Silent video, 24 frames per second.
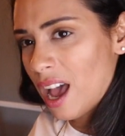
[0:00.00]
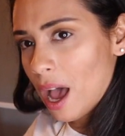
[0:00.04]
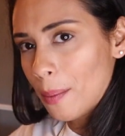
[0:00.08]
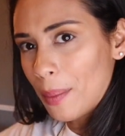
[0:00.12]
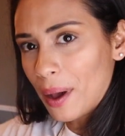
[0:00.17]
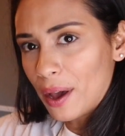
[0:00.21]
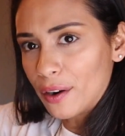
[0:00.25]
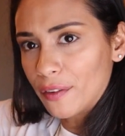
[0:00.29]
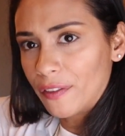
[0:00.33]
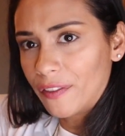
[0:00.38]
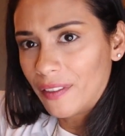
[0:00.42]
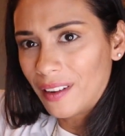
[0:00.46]

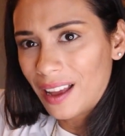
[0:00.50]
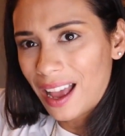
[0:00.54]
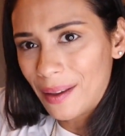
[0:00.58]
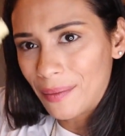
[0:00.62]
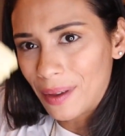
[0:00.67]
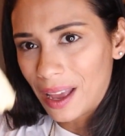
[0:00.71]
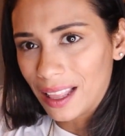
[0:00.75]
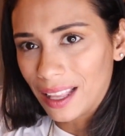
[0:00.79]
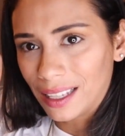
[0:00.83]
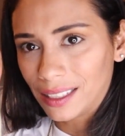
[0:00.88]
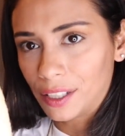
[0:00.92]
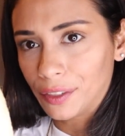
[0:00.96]
about
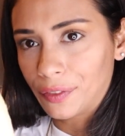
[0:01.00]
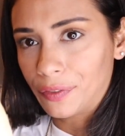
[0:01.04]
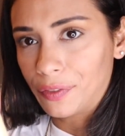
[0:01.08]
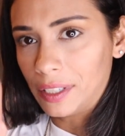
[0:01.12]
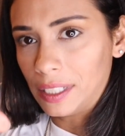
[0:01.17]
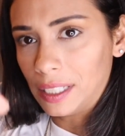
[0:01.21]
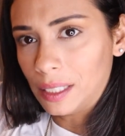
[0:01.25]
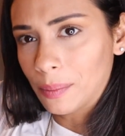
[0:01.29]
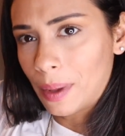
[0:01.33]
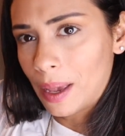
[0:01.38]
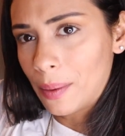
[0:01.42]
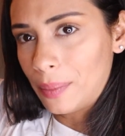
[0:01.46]
I like to
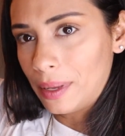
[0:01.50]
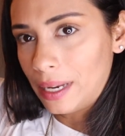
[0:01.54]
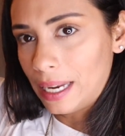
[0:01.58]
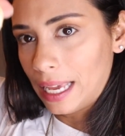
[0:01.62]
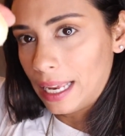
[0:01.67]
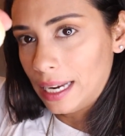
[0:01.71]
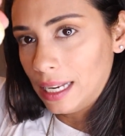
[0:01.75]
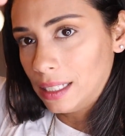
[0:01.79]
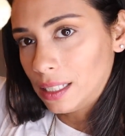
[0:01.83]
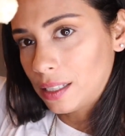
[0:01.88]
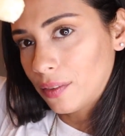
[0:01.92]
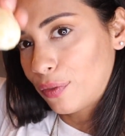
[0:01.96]
freeze my
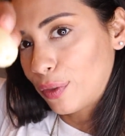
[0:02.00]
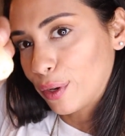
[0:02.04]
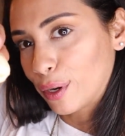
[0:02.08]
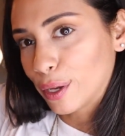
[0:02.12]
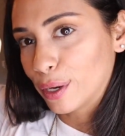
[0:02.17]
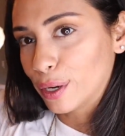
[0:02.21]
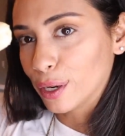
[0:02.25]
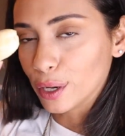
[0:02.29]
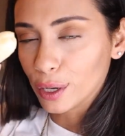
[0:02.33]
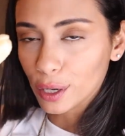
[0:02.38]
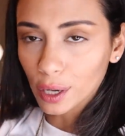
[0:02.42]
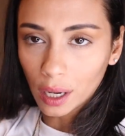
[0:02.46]
bananas if they're
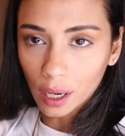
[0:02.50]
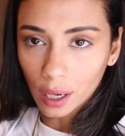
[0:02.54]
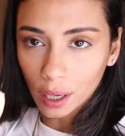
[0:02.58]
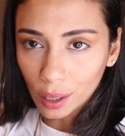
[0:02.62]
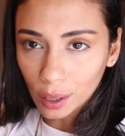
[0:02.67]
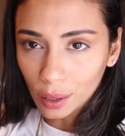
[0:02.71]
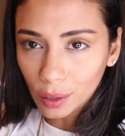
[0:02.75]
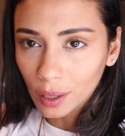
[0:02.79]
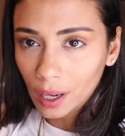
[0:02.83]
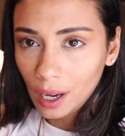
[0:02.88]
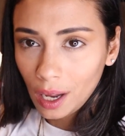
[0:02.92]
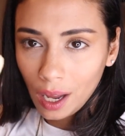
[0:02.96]
gonna
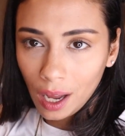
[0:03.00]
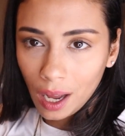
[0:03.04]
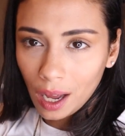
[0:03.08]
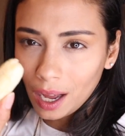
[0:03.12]
go,